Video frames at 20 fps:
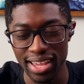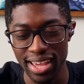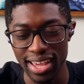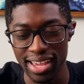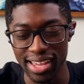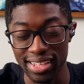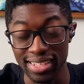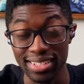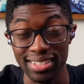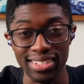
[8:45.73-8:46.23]

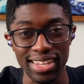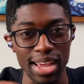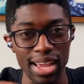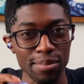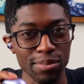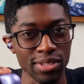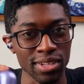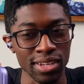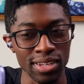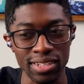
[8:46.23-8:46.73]
and
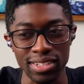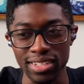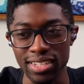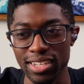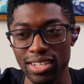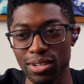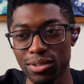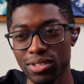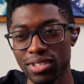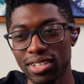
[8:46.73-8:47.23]
Samsung's
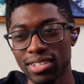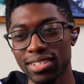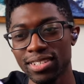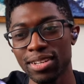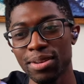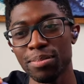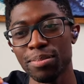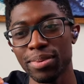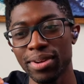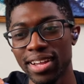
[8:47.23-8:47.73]

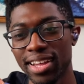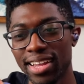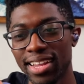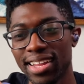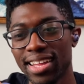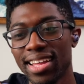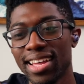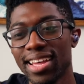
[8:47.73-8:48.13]
ecosystem, but